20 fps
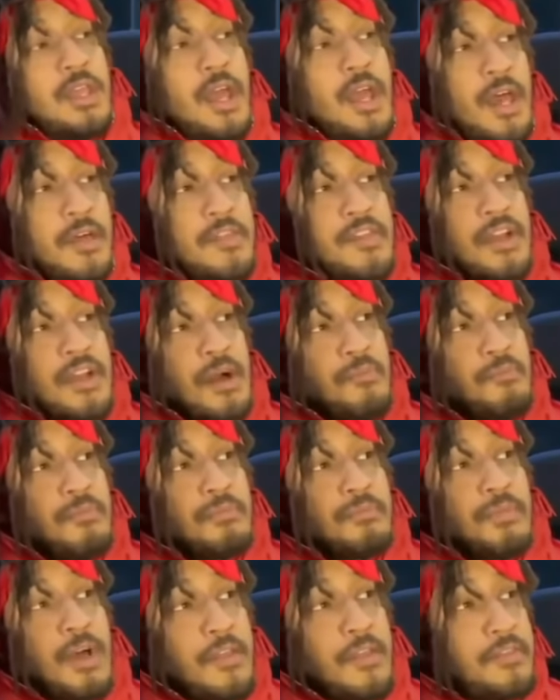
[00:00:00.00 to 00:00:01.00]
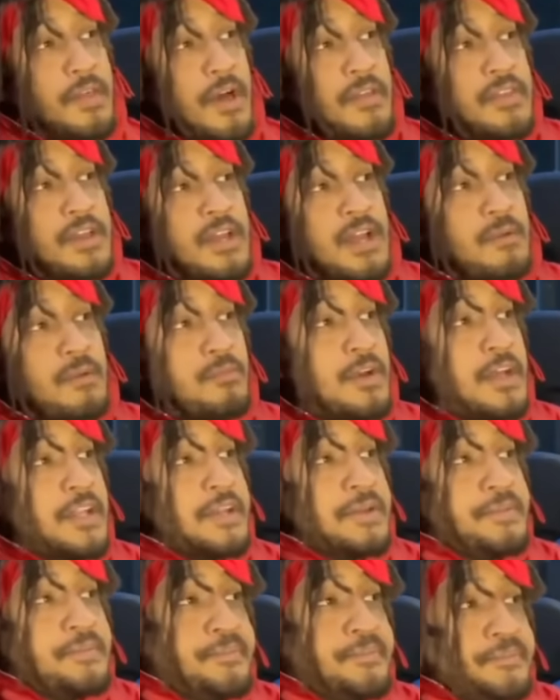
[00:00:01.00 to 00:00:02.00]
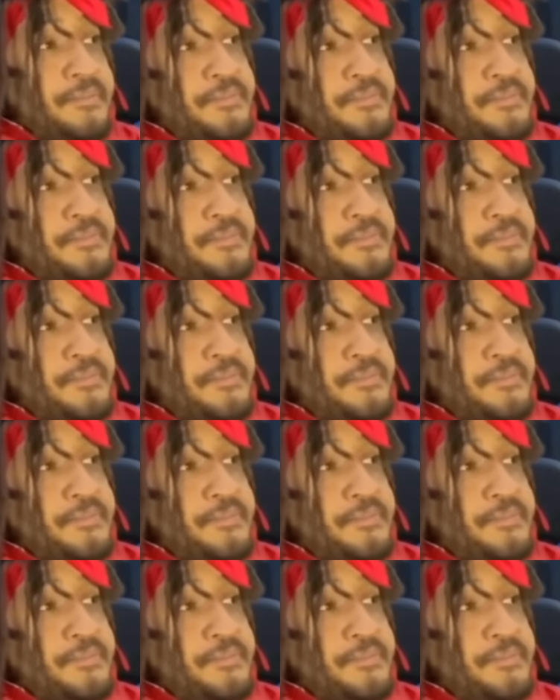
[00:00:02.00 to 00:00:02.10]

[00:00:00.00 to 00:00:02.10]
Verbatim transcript: Yeah, I think I'm ready.